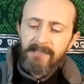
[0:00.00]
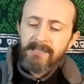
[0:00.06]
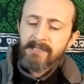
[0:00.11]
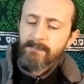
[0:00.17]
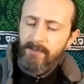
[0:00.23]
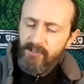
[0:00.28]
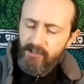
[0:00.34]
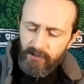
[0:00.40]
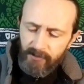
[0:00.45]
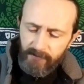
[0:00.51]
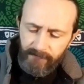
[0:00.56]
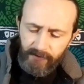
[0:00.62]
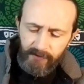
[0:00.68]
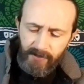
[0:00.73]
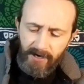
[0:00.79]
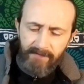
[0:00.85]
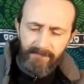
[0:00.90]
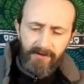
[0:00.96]
especially if
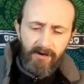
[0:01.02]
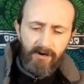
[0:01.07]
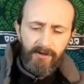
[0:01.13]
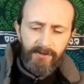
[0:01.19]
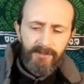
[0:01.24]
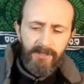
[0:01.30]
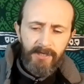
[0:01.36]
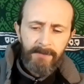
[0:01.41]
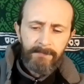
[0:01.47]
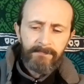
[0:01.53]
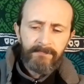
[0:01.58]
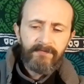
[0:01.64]
you're having a hard time